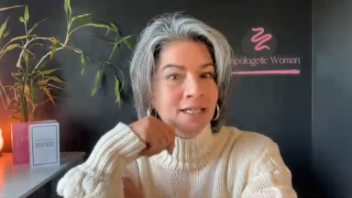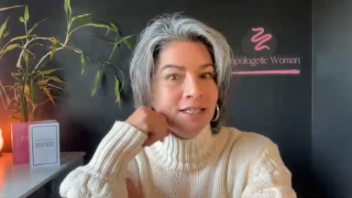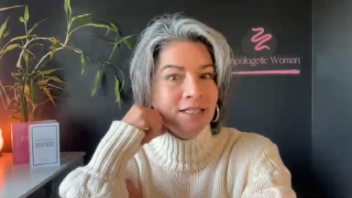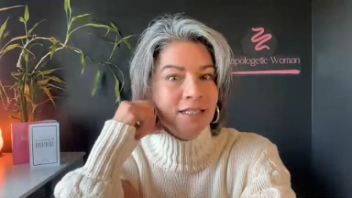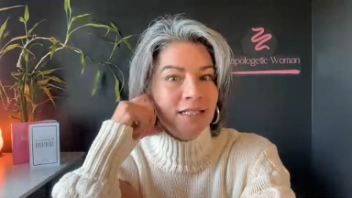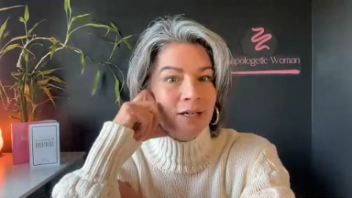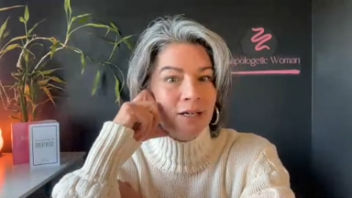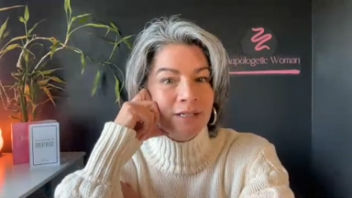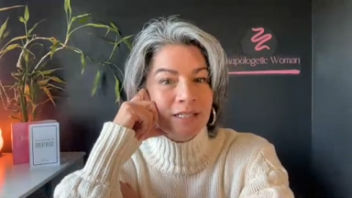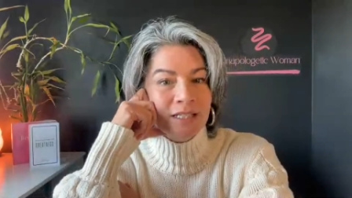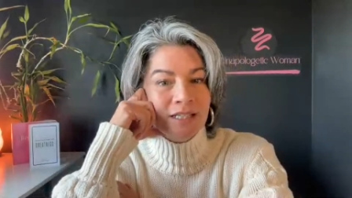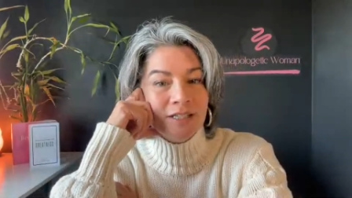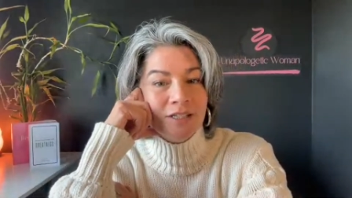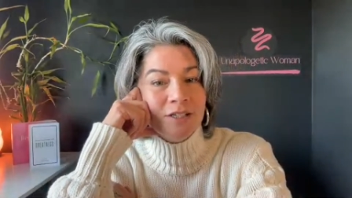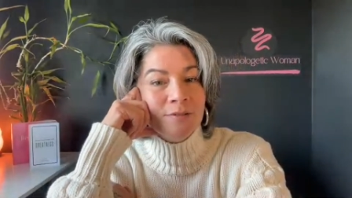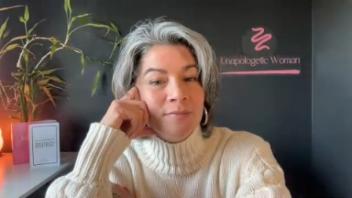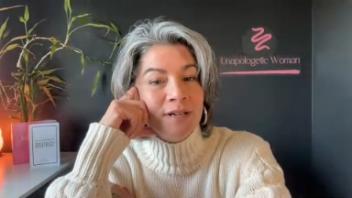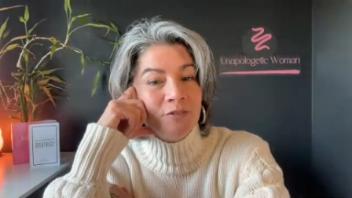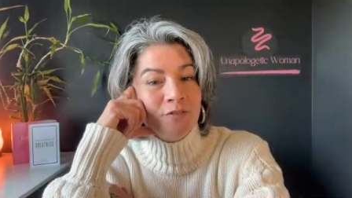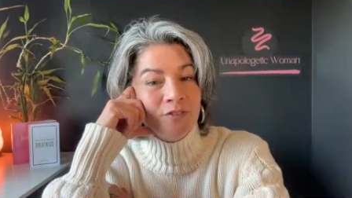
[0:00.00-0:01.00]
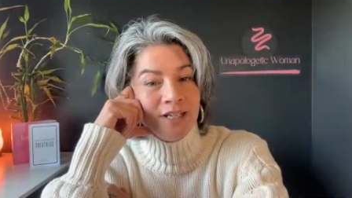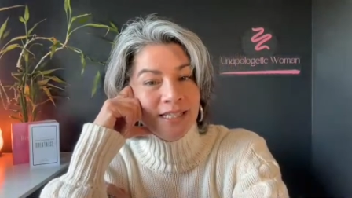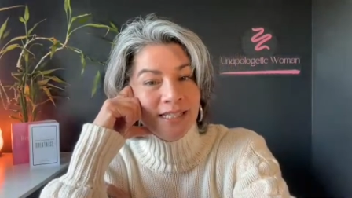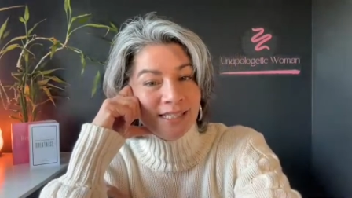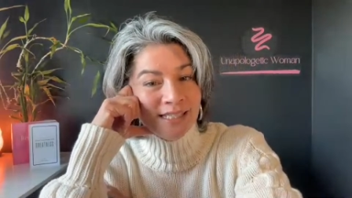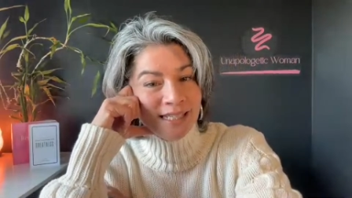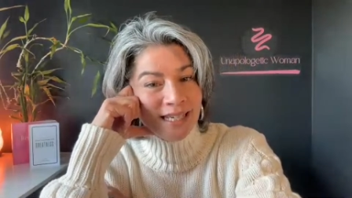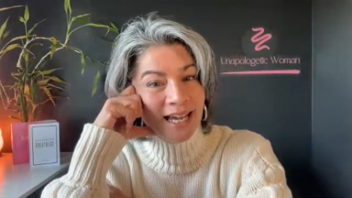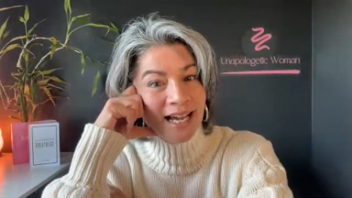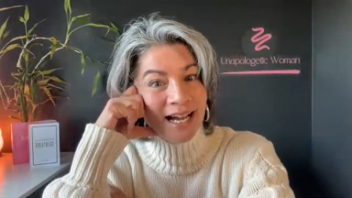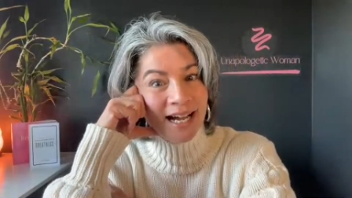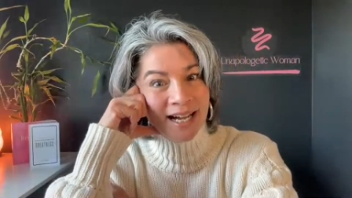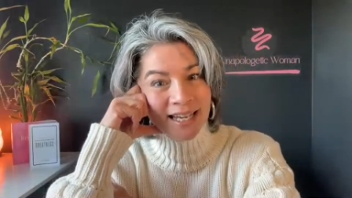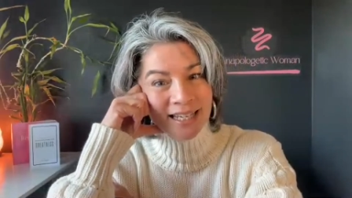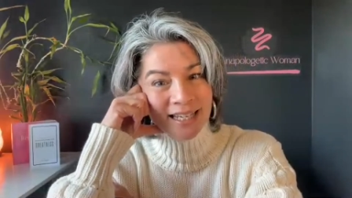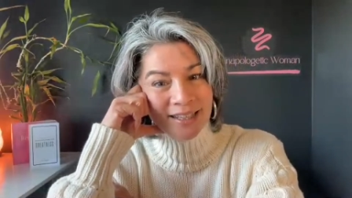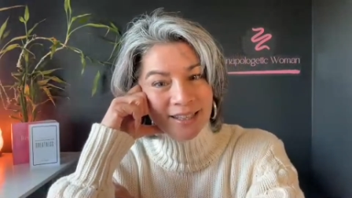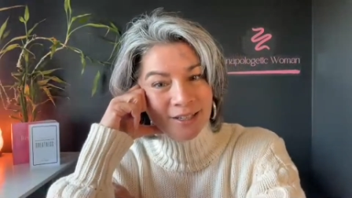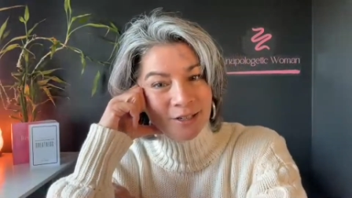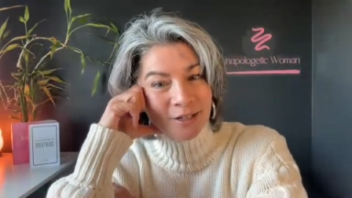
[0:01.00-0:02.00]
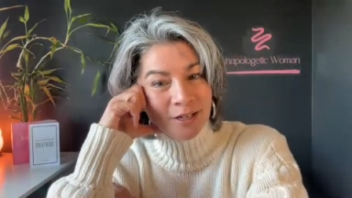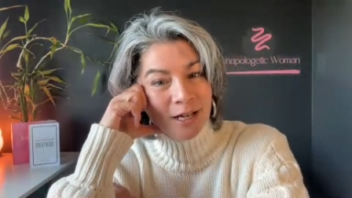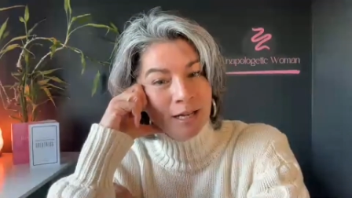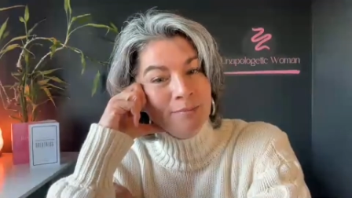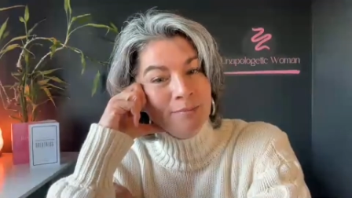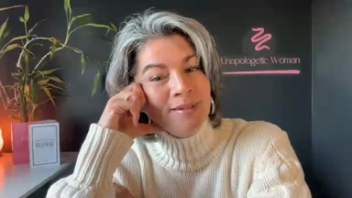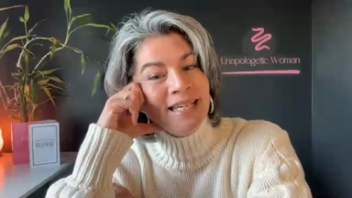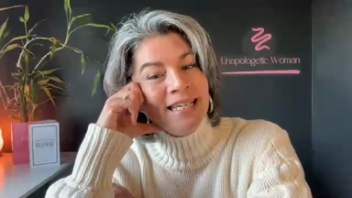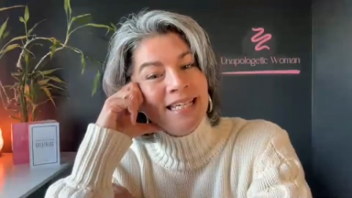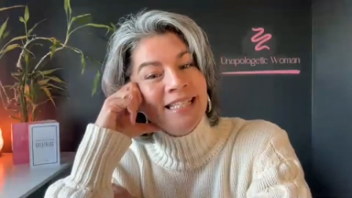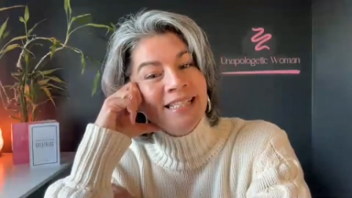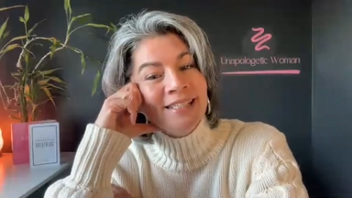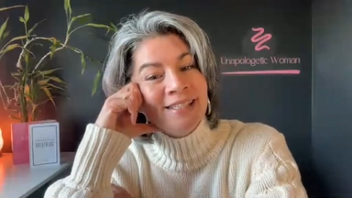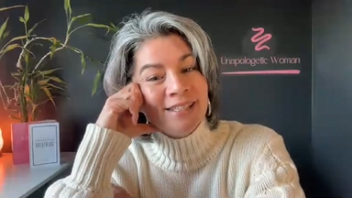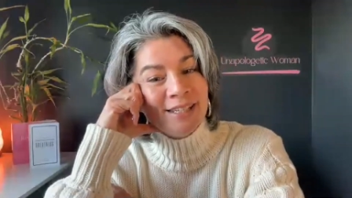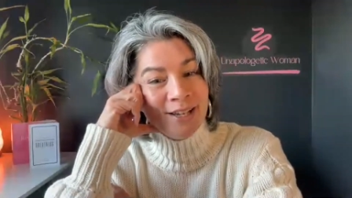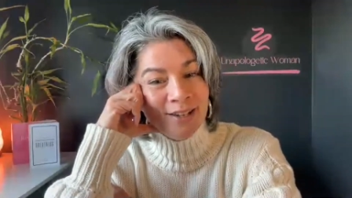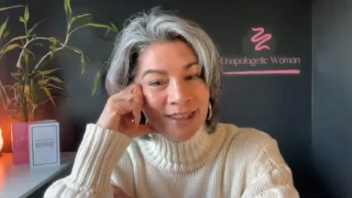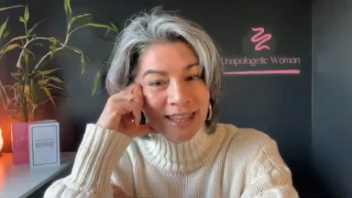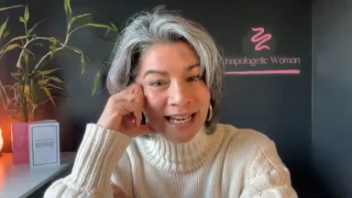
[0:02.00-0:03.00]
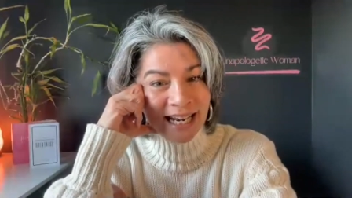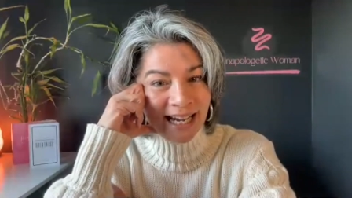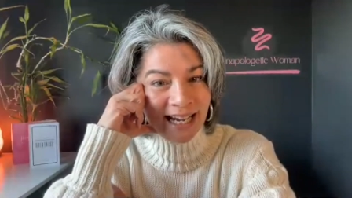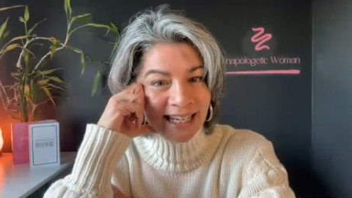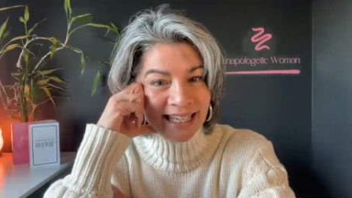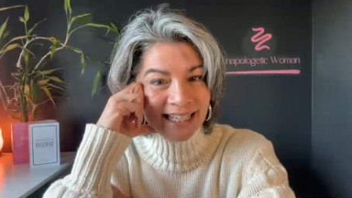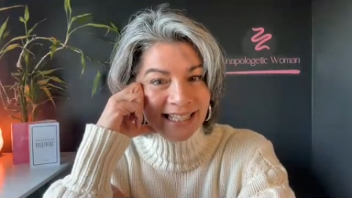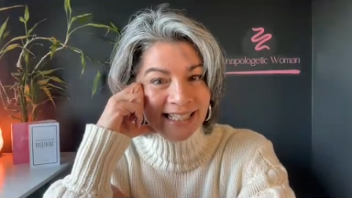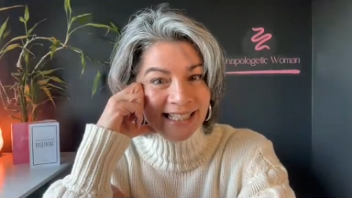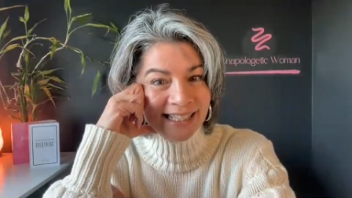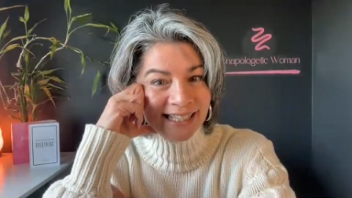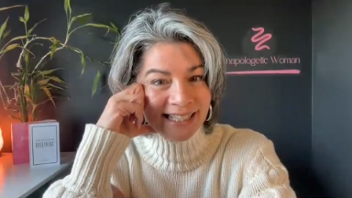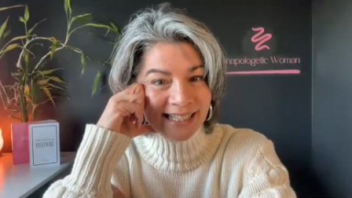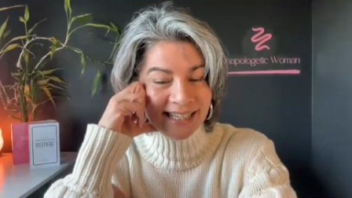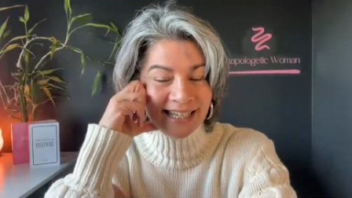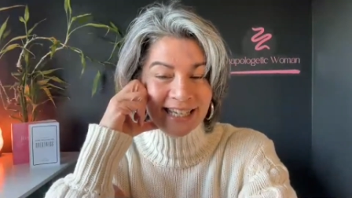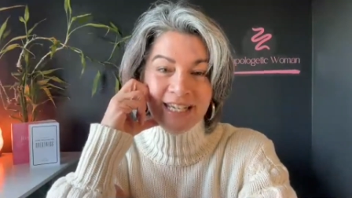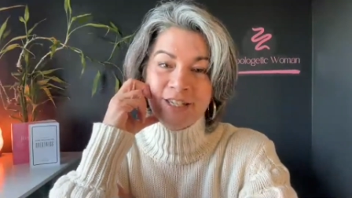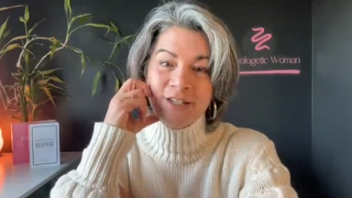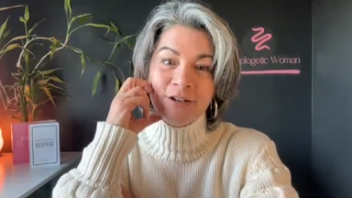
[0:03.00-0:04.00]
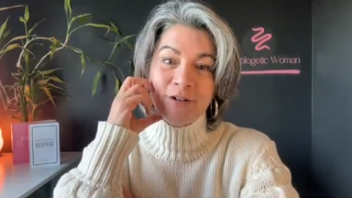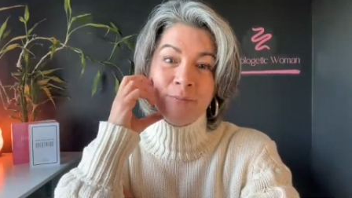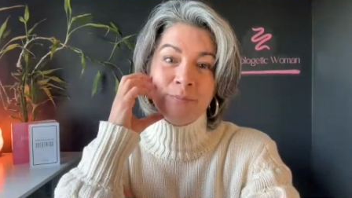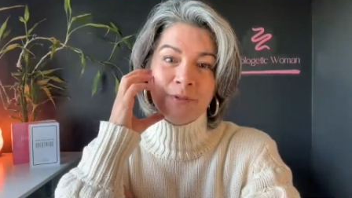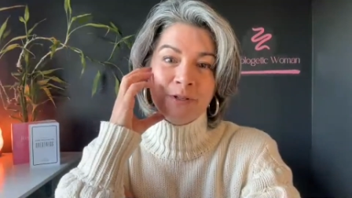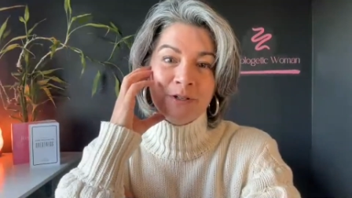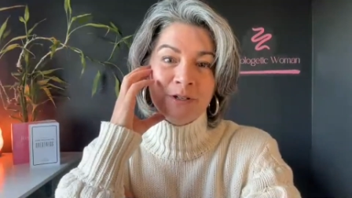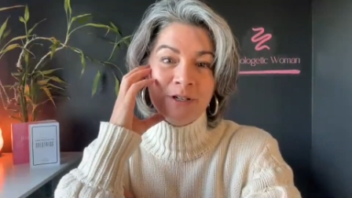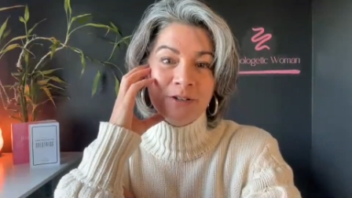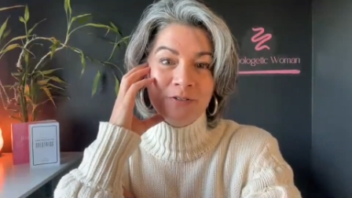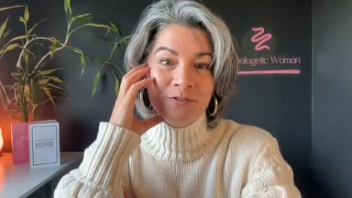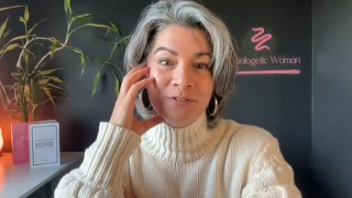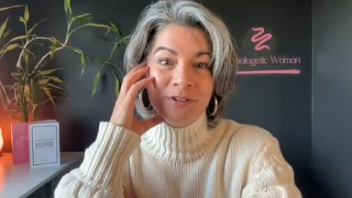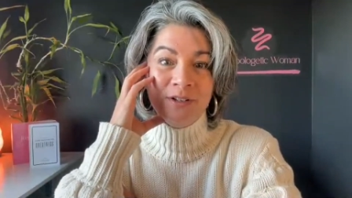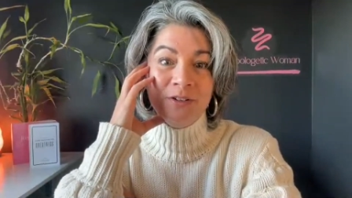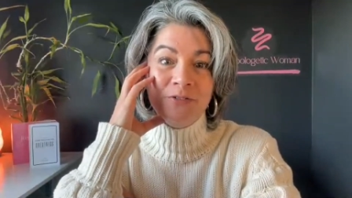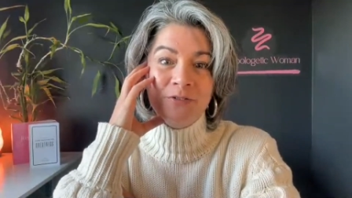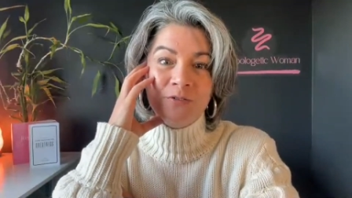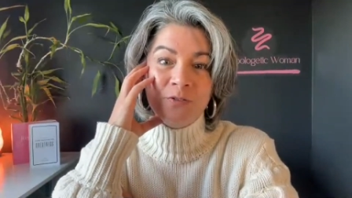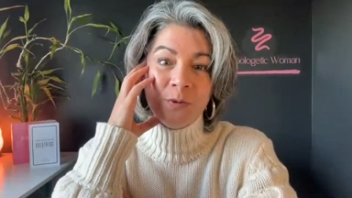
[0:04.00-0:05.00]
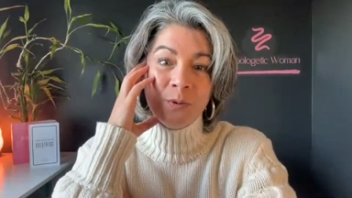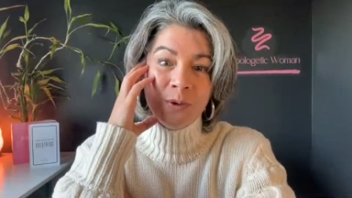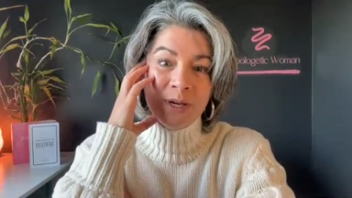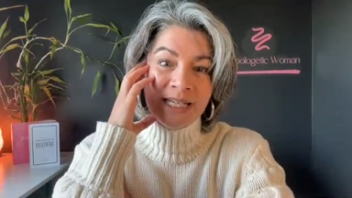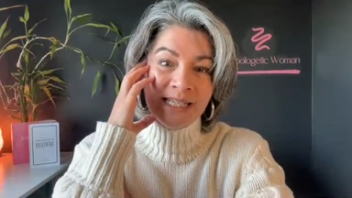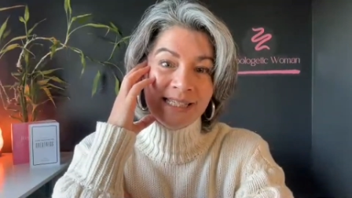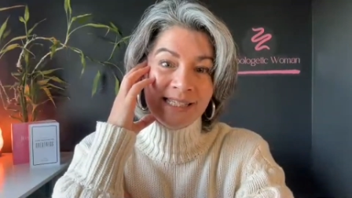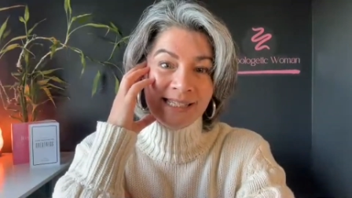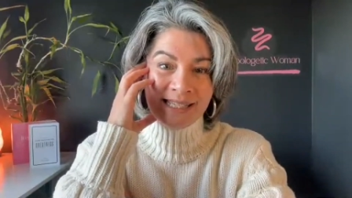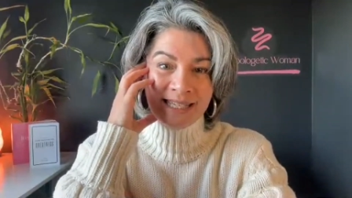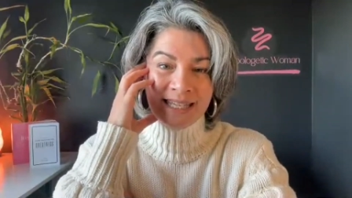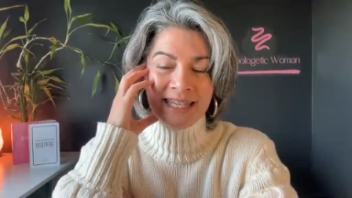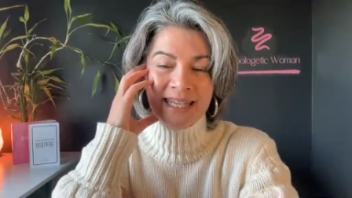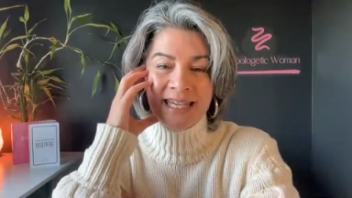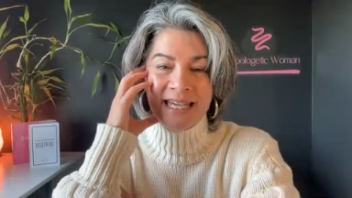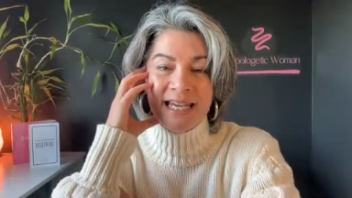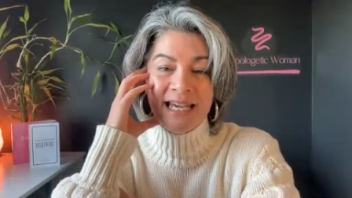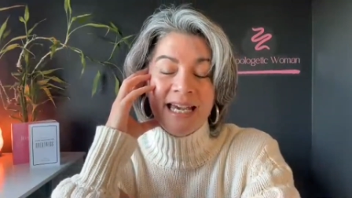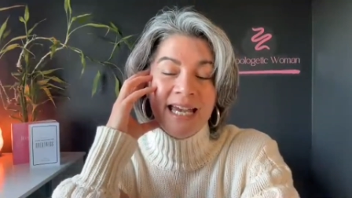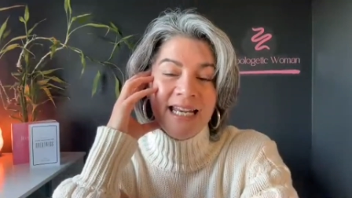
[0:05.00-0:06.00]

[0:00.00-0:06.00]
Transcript: you know what to do, my friends. Say hi in the comments so that I can see your beautiful voice here